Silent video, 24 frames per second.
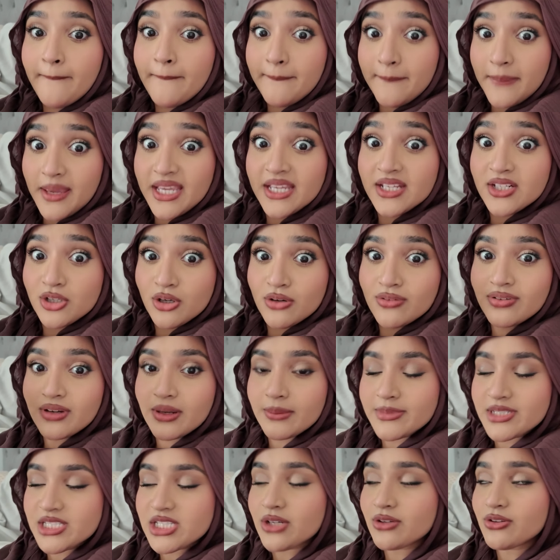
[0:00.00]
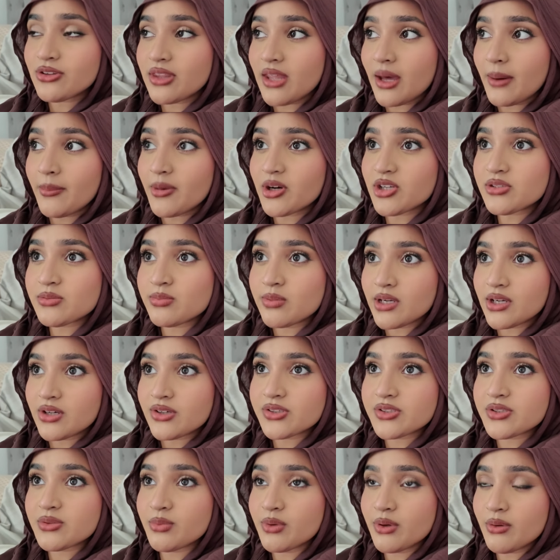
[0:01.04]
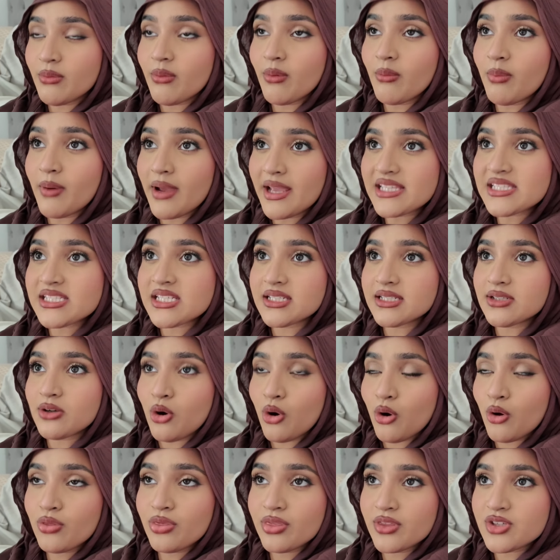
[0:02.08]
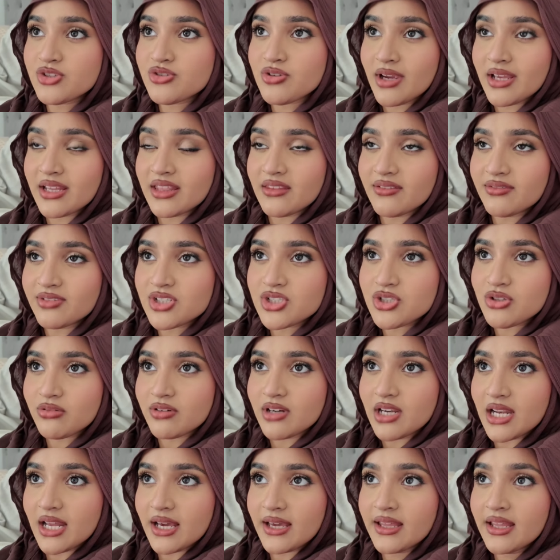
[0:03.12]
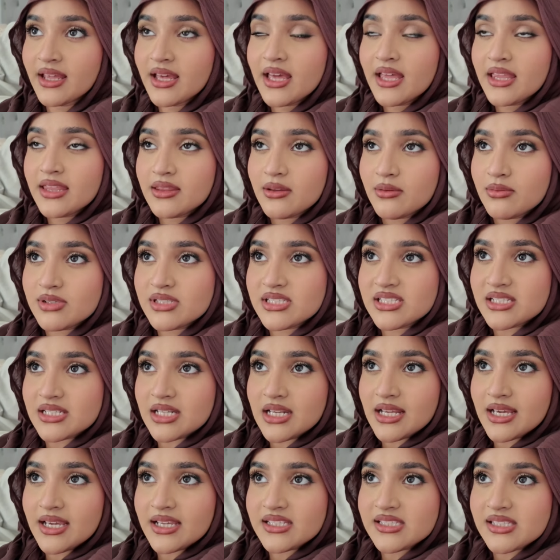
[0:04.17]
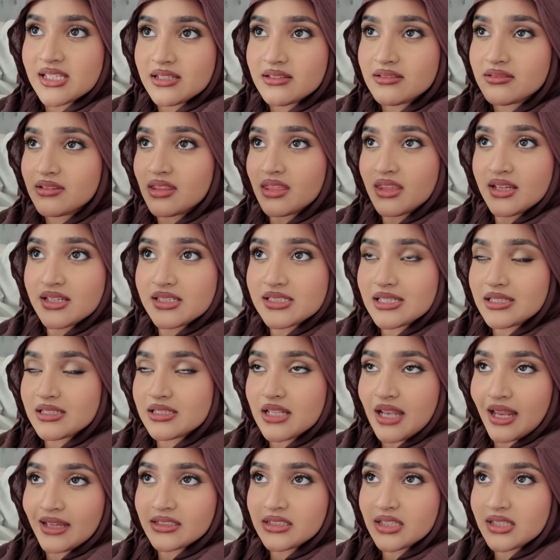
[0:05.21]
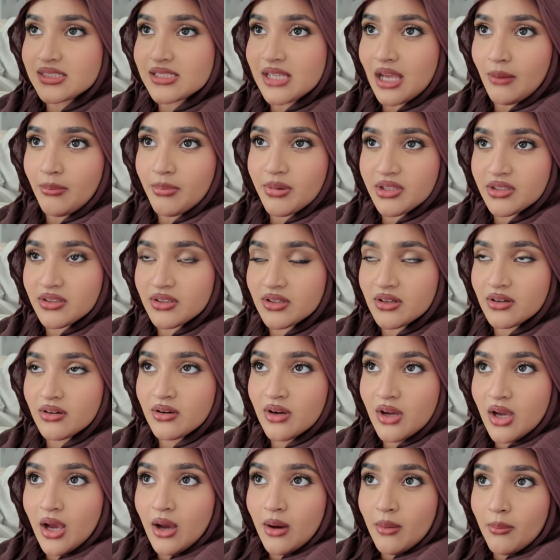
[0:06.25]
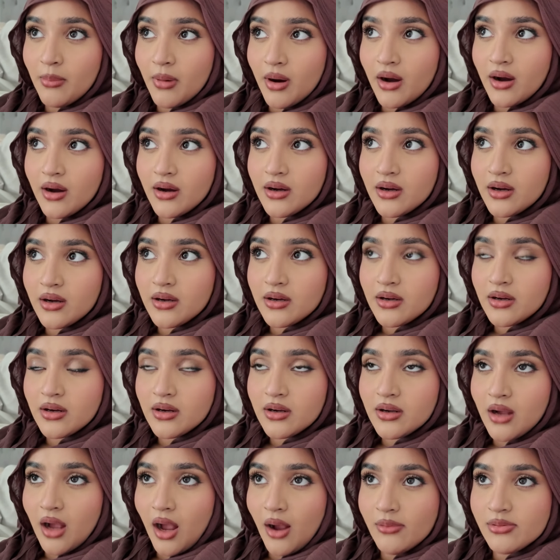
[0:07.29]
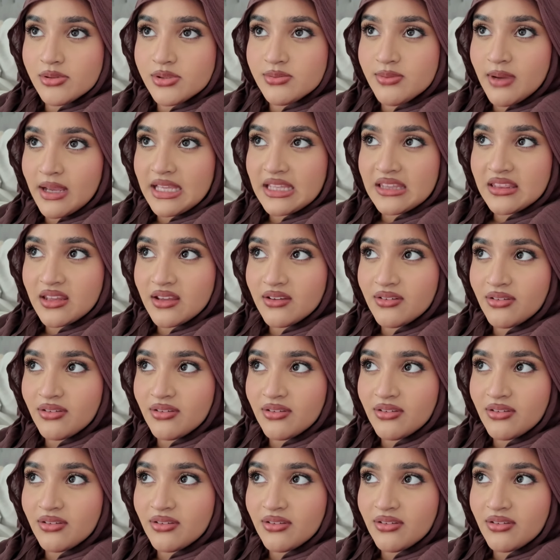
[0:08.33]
peed off, let me tell you that much, because we were waiting on the train, the Victoria line, there was delays, things like this happen, you know. But I was waiting there